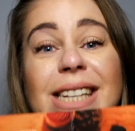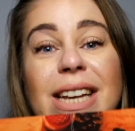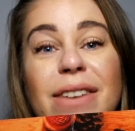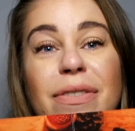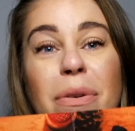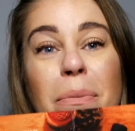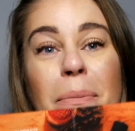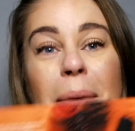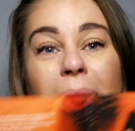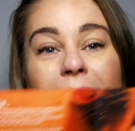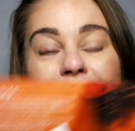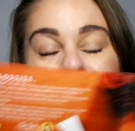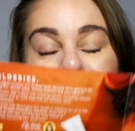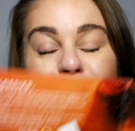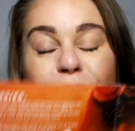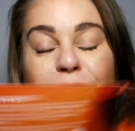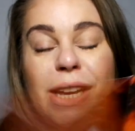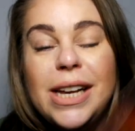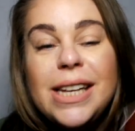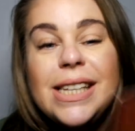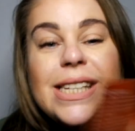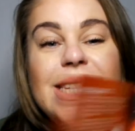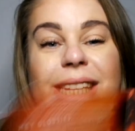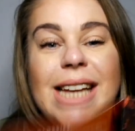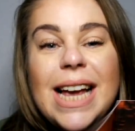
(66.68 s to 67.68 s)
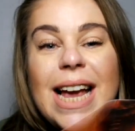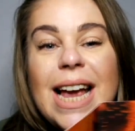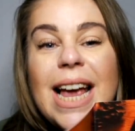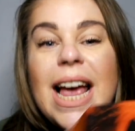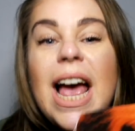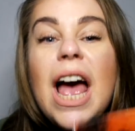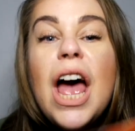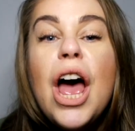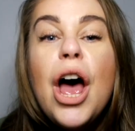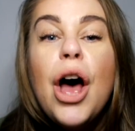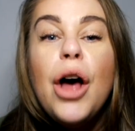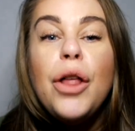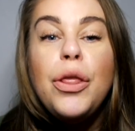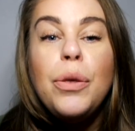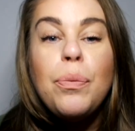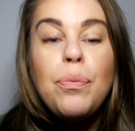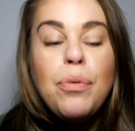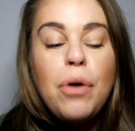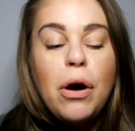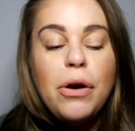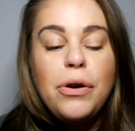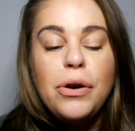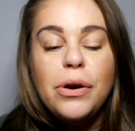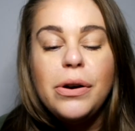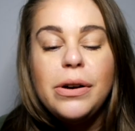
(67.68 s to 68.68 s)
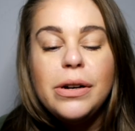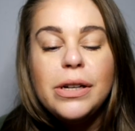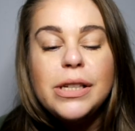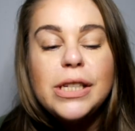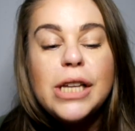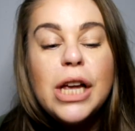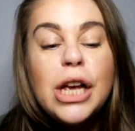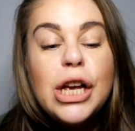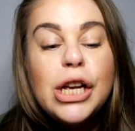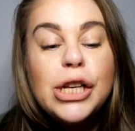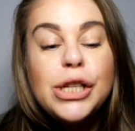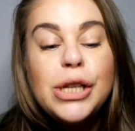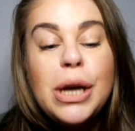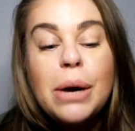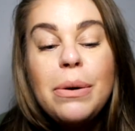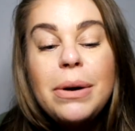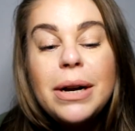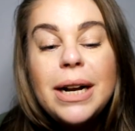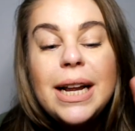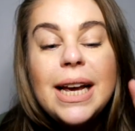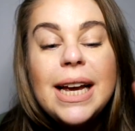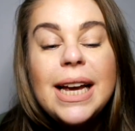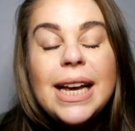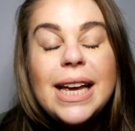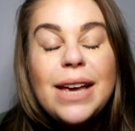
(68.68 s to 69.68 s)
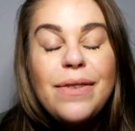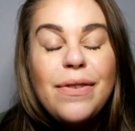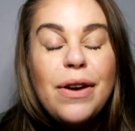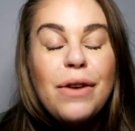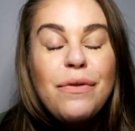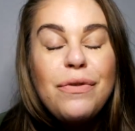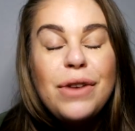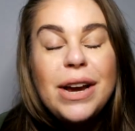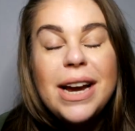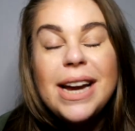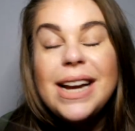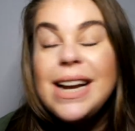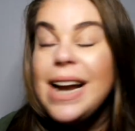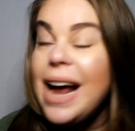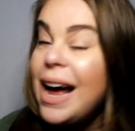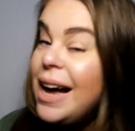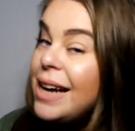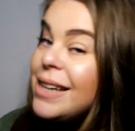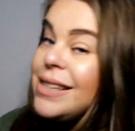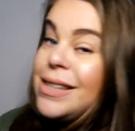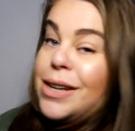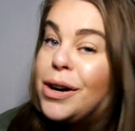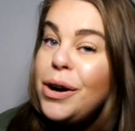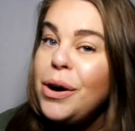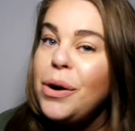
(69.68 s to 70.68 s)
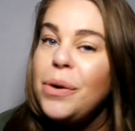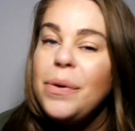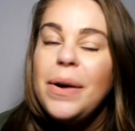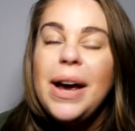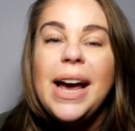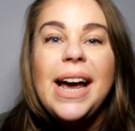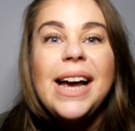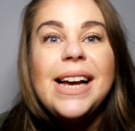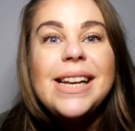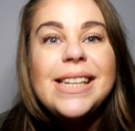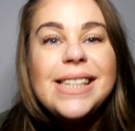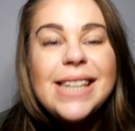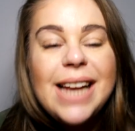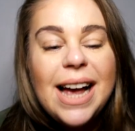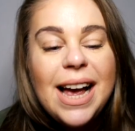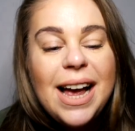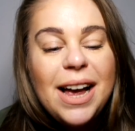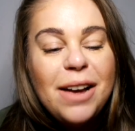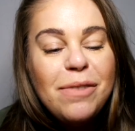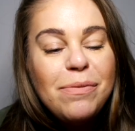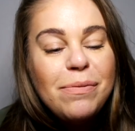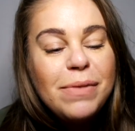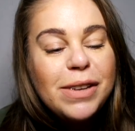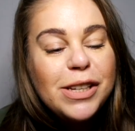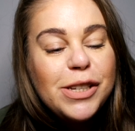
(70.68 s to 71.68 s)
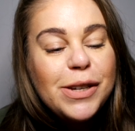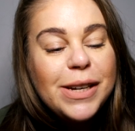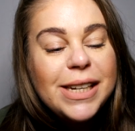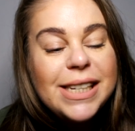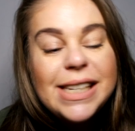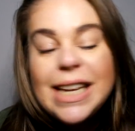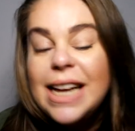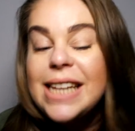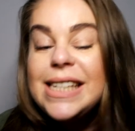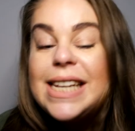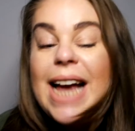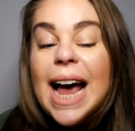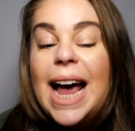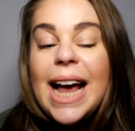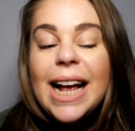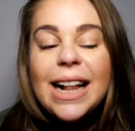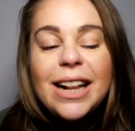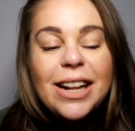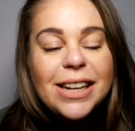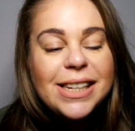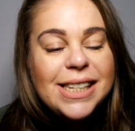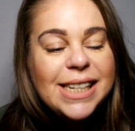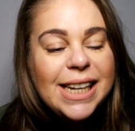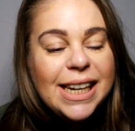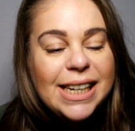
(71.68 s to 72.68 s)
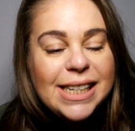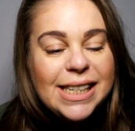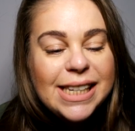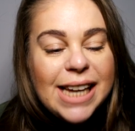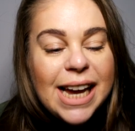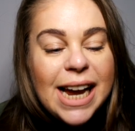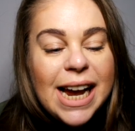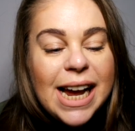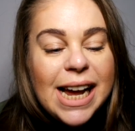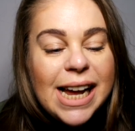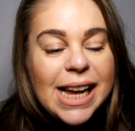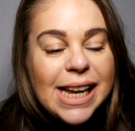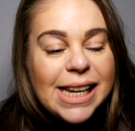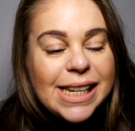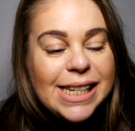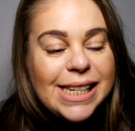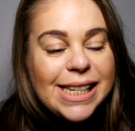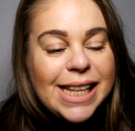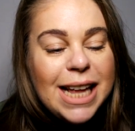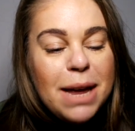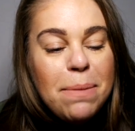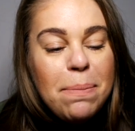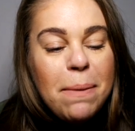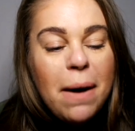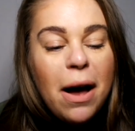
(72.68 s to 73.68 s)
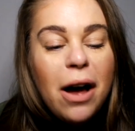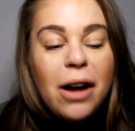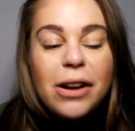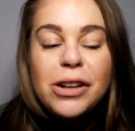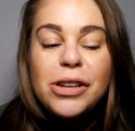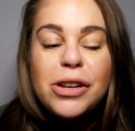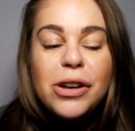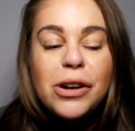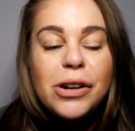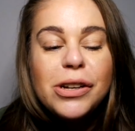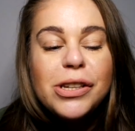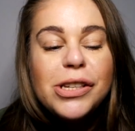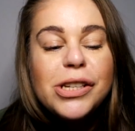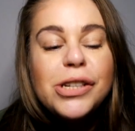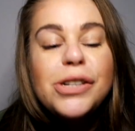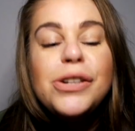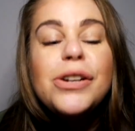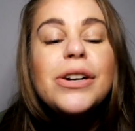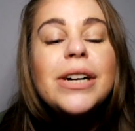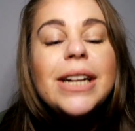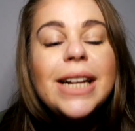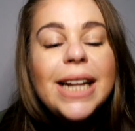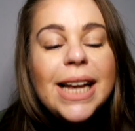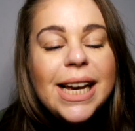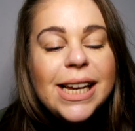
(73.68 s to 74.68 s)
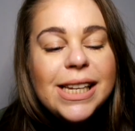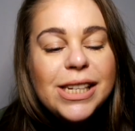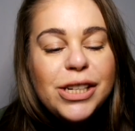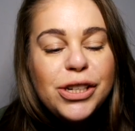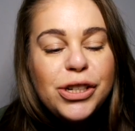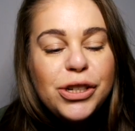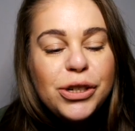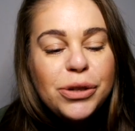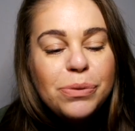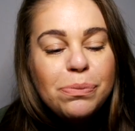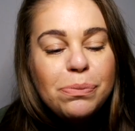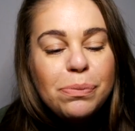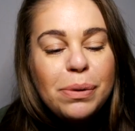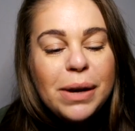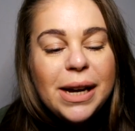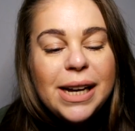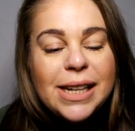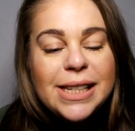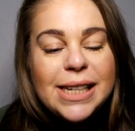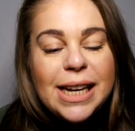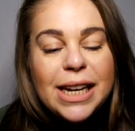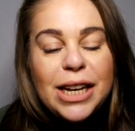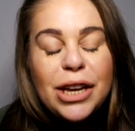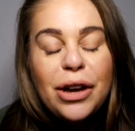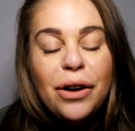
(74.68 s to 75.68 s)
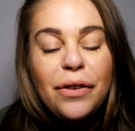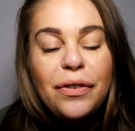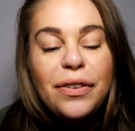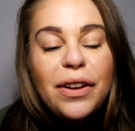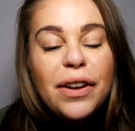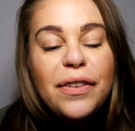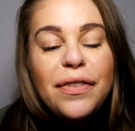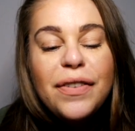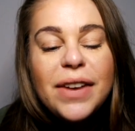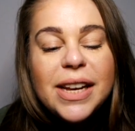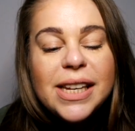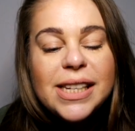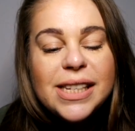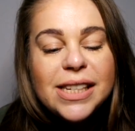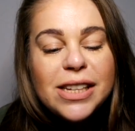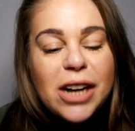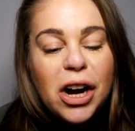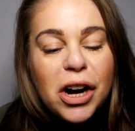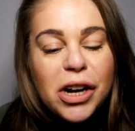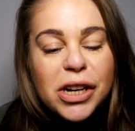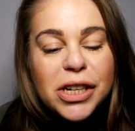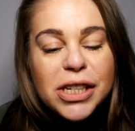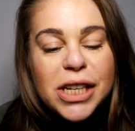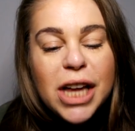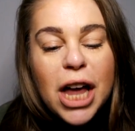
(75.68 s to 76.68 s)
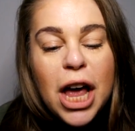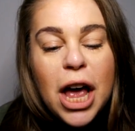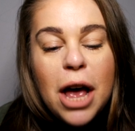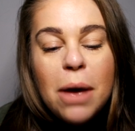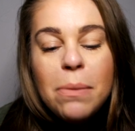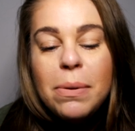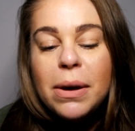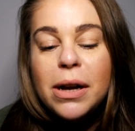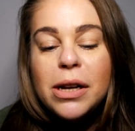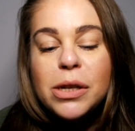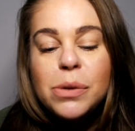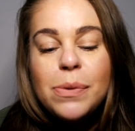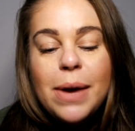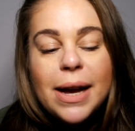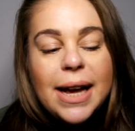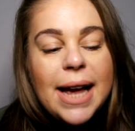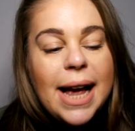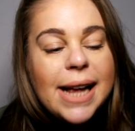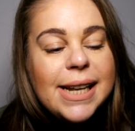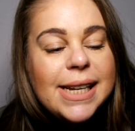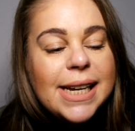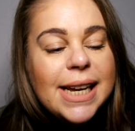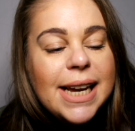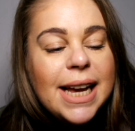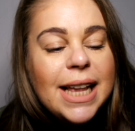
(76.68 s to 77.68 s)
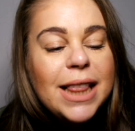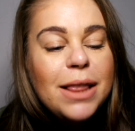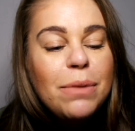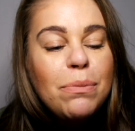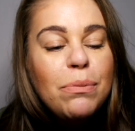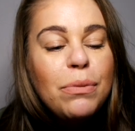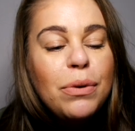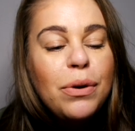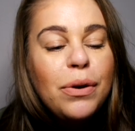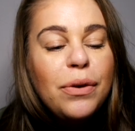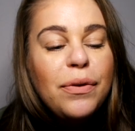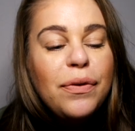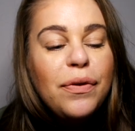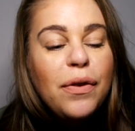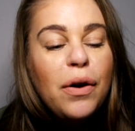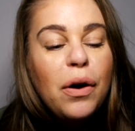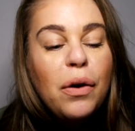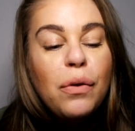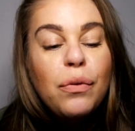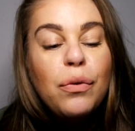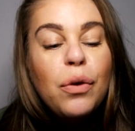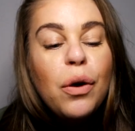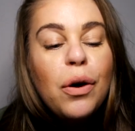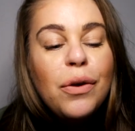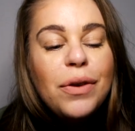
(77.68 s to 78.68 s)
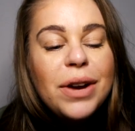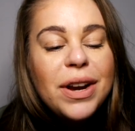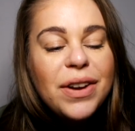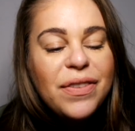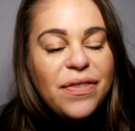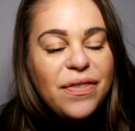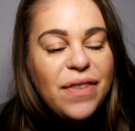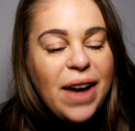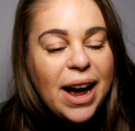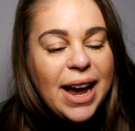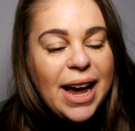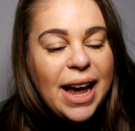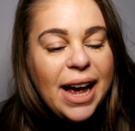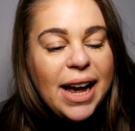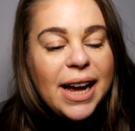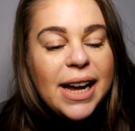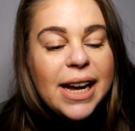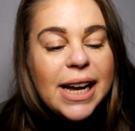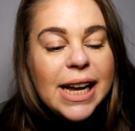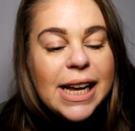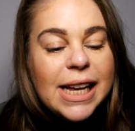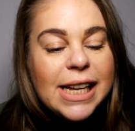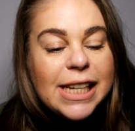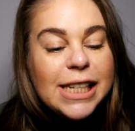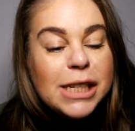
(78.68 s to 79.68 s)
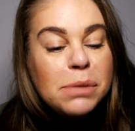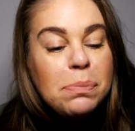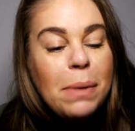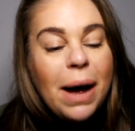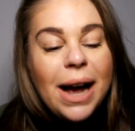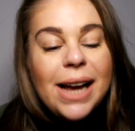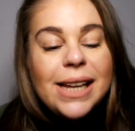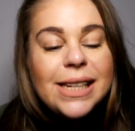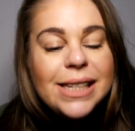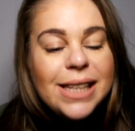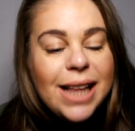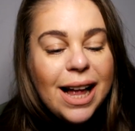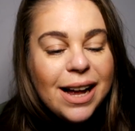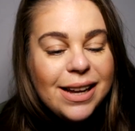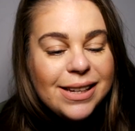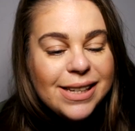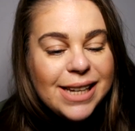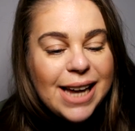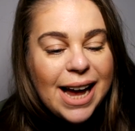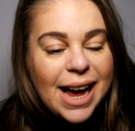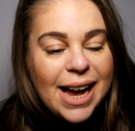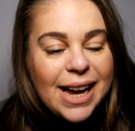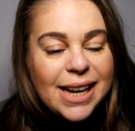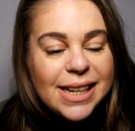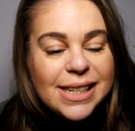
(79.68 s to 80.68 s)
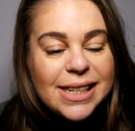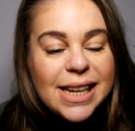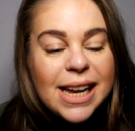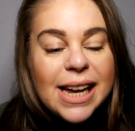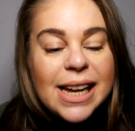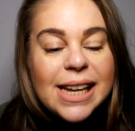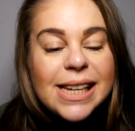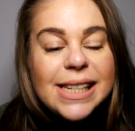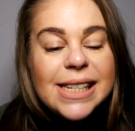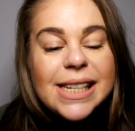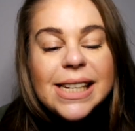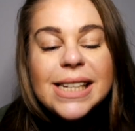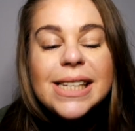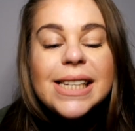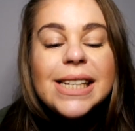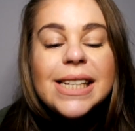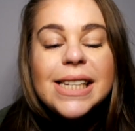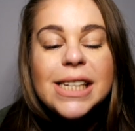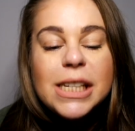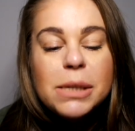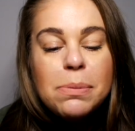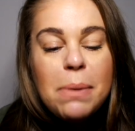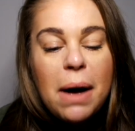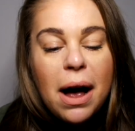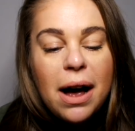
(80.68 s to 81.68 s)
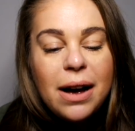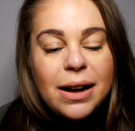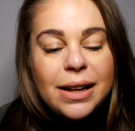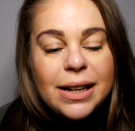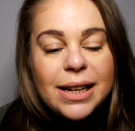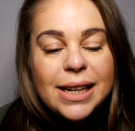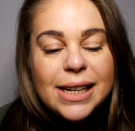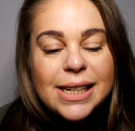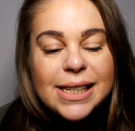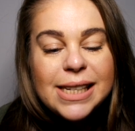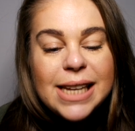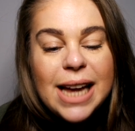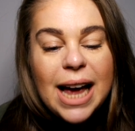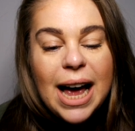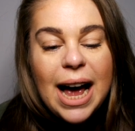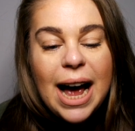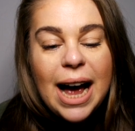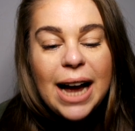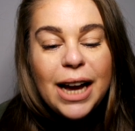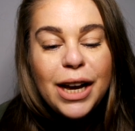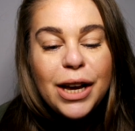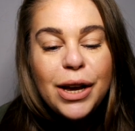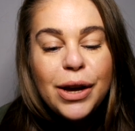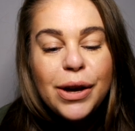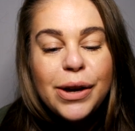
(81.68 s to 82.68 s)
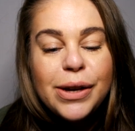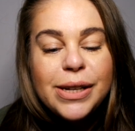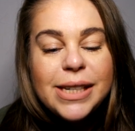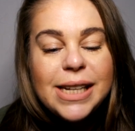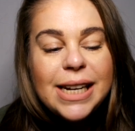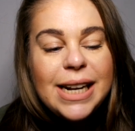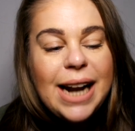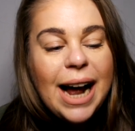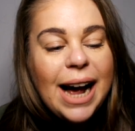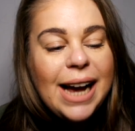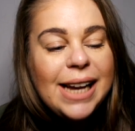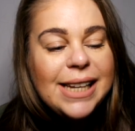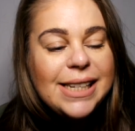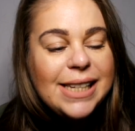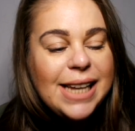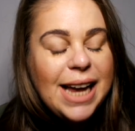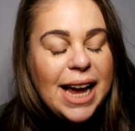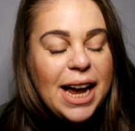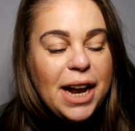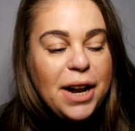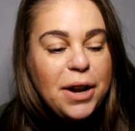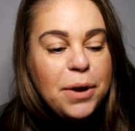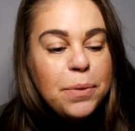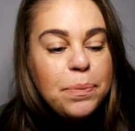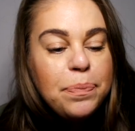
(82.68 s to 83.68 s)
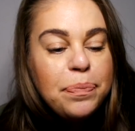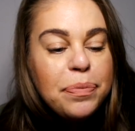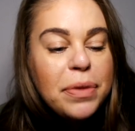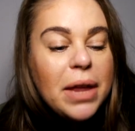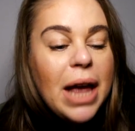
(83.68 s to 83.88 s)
even better, so you can see the products. So I'm going to give it a read as always. So it says, hey glossies, slip on your snuggliest jumpers and your fluffiest socks because we're getting in the mood for a roaring fire, spiced lattes, sizzling sparklers and cozy nights in.